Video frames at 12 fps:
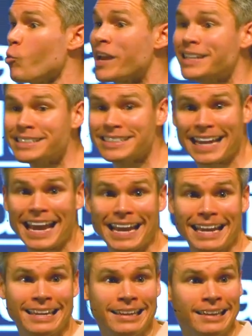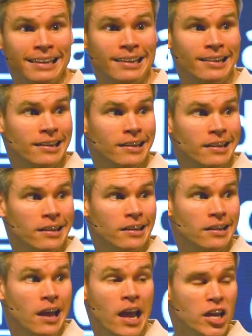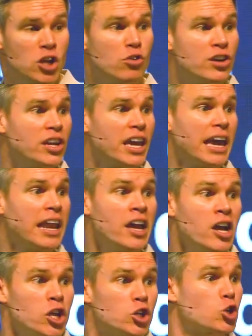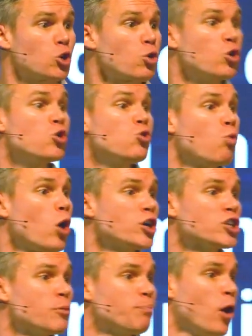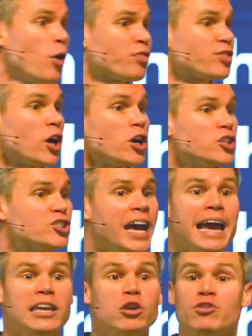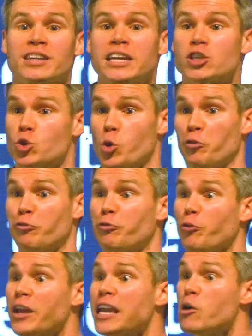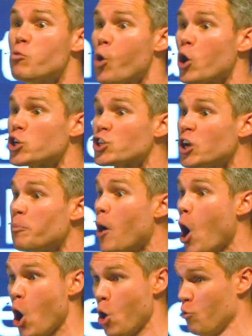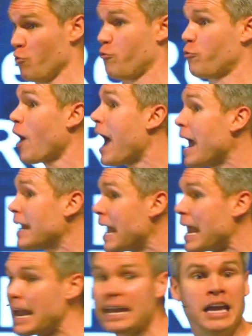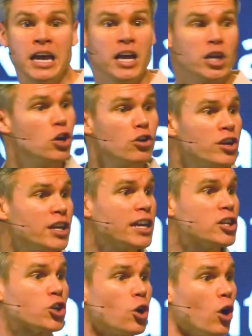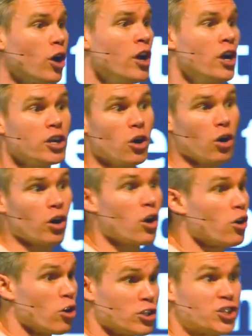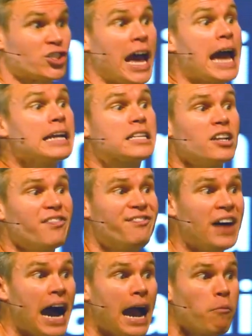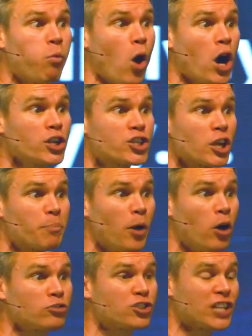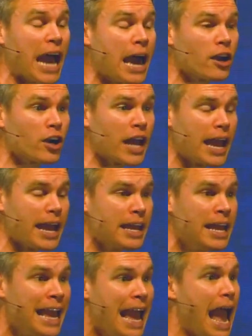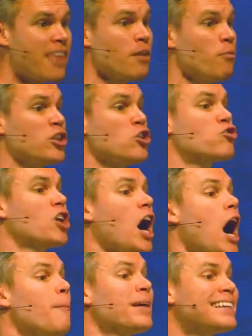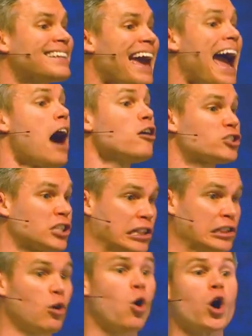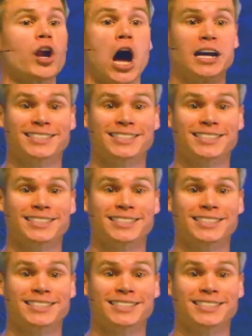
Wednesday. You can get true worship on Thursday. You can get your free worship on Friday. You can get your, your, your, your, sanctified worship on Saturday. And then when you come into the house of the Lord on